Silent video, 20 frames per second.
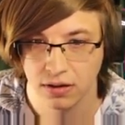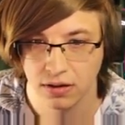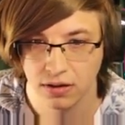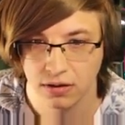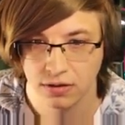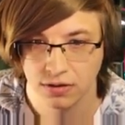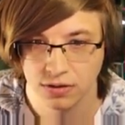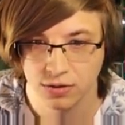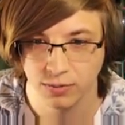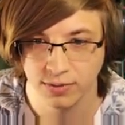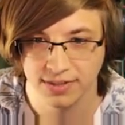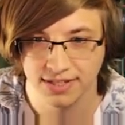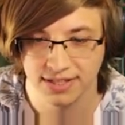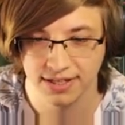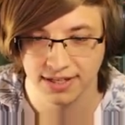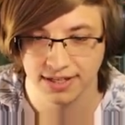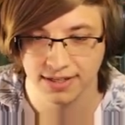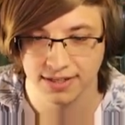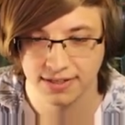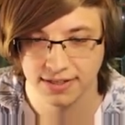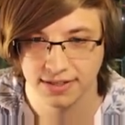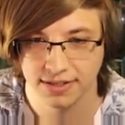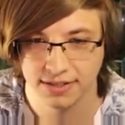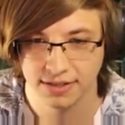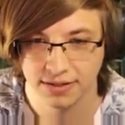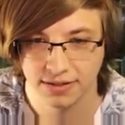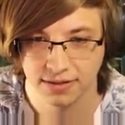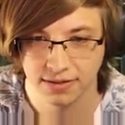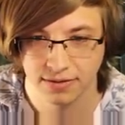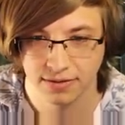So what's this?
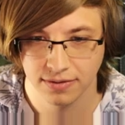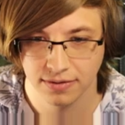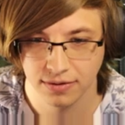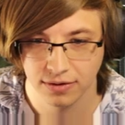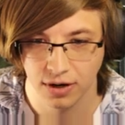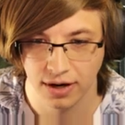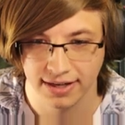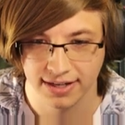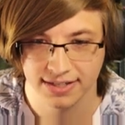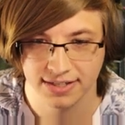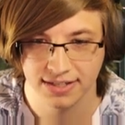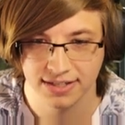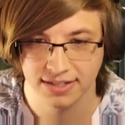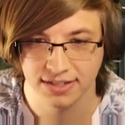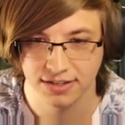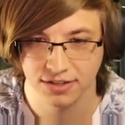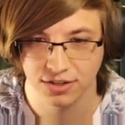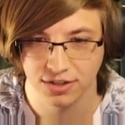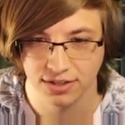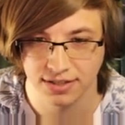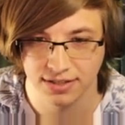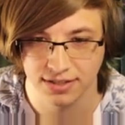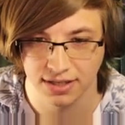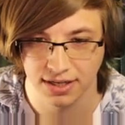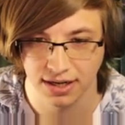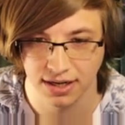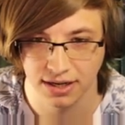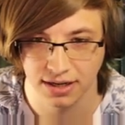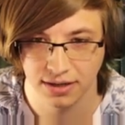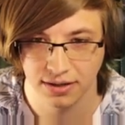I guess this is just,
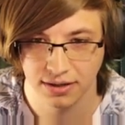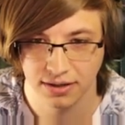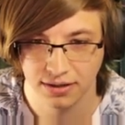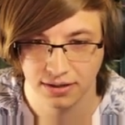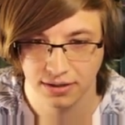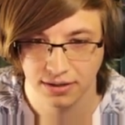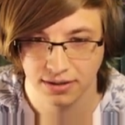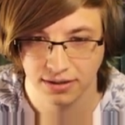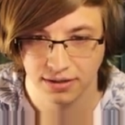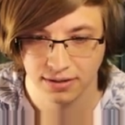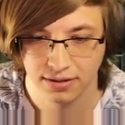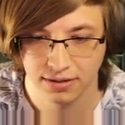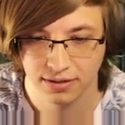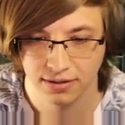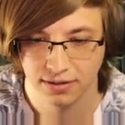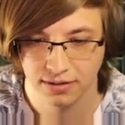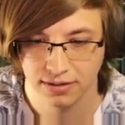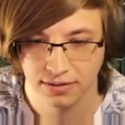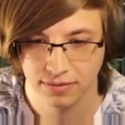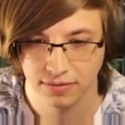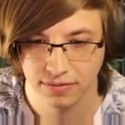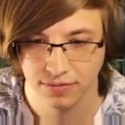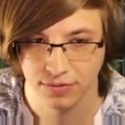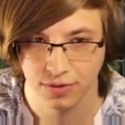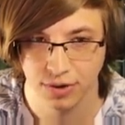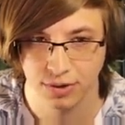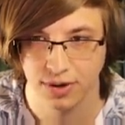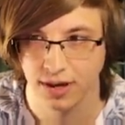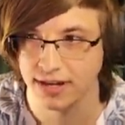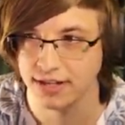uh...
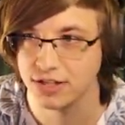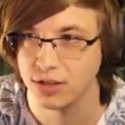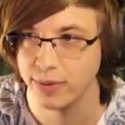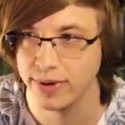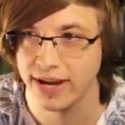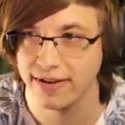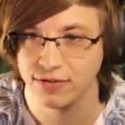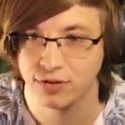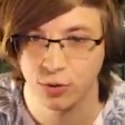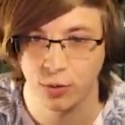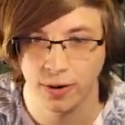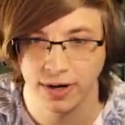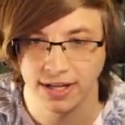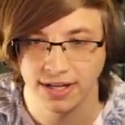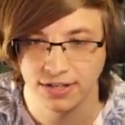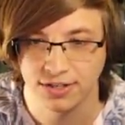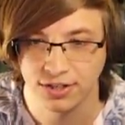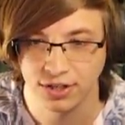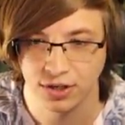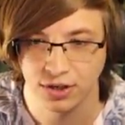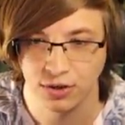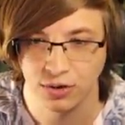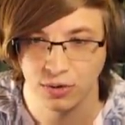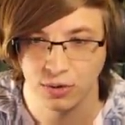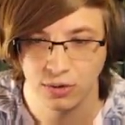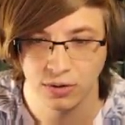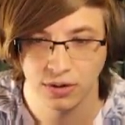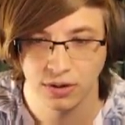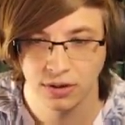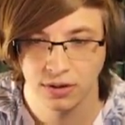Okay, so we have
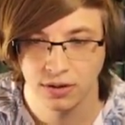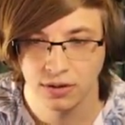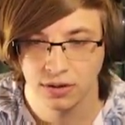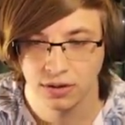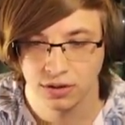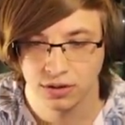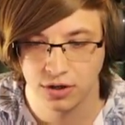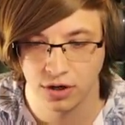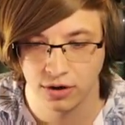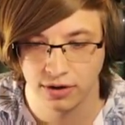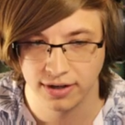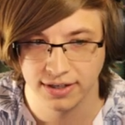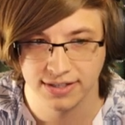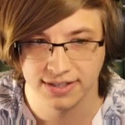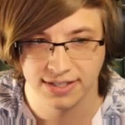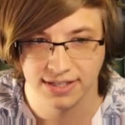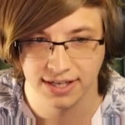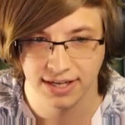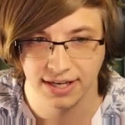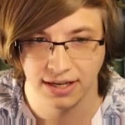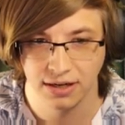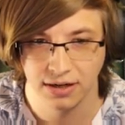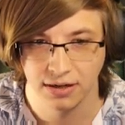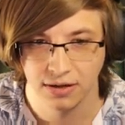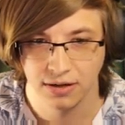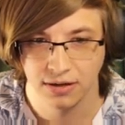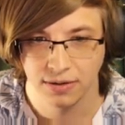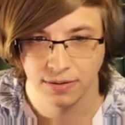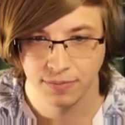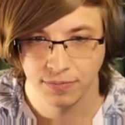22 currency,
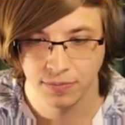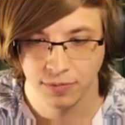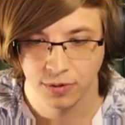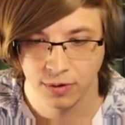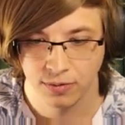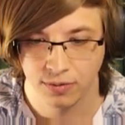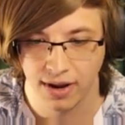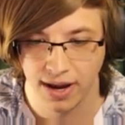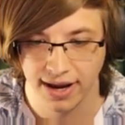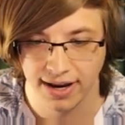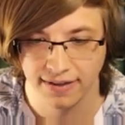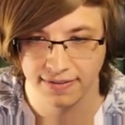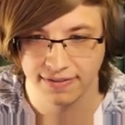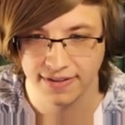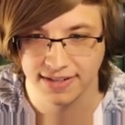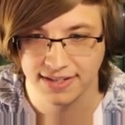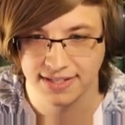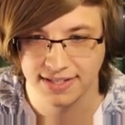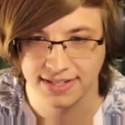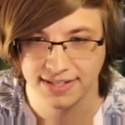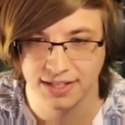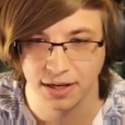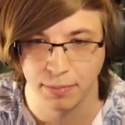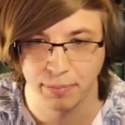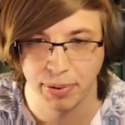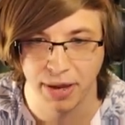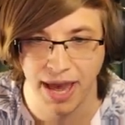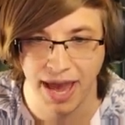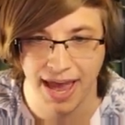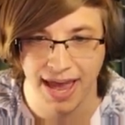right? This is a
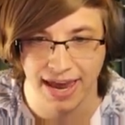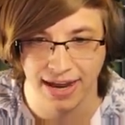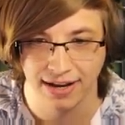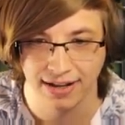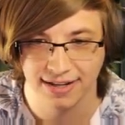pet.